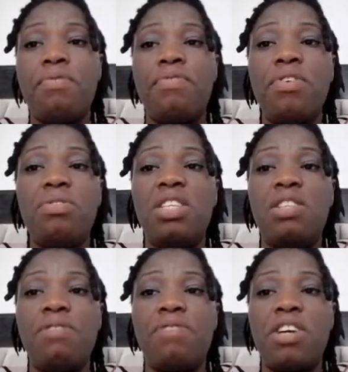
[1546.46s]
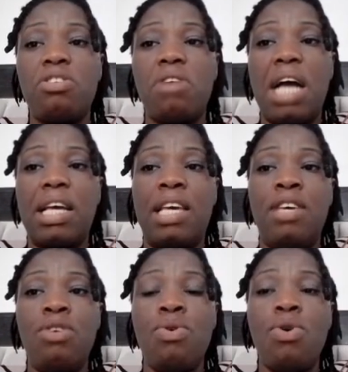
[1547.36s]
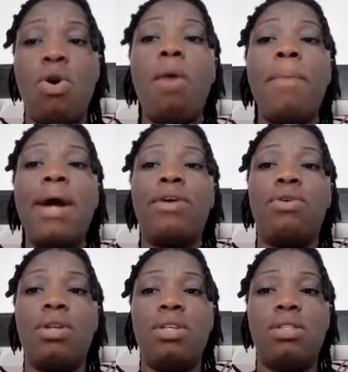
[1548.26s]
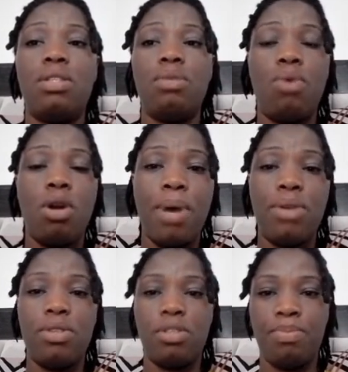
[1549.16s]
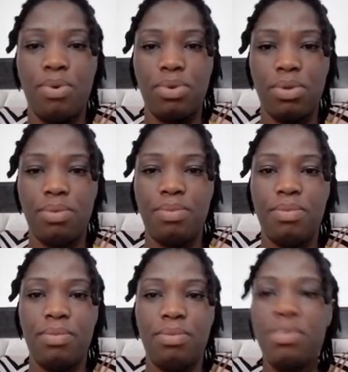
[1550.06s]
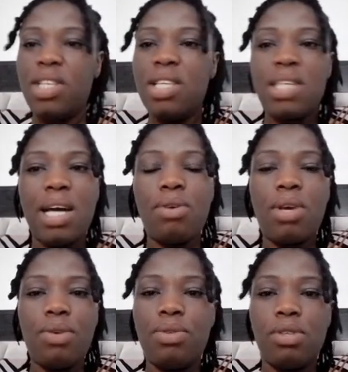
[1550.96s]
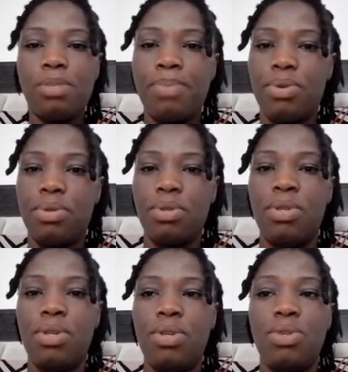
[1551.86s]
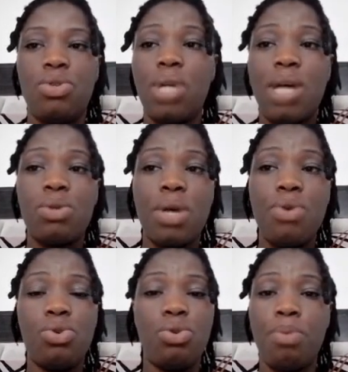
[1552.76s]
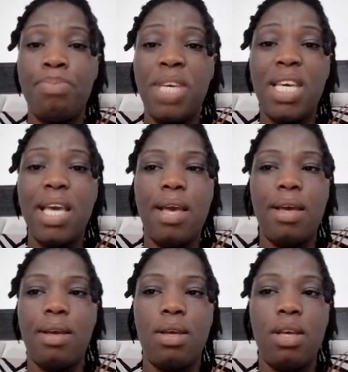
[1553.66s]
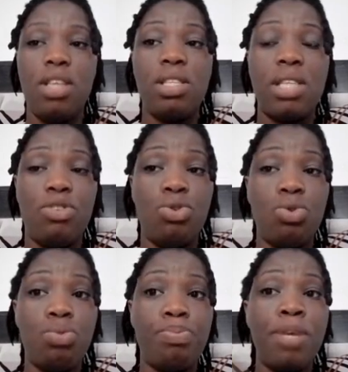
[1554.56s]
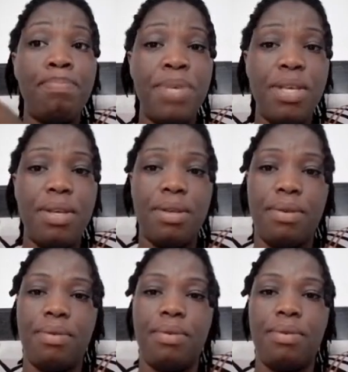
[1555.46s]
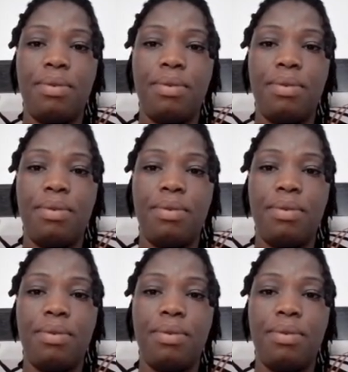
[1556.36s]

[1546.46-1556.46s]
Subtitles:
If you feel disinfection can kill all microorganisms, what about the spores? It cannot kill the spores. So that's why you should not pick A. Instead, you should pick B.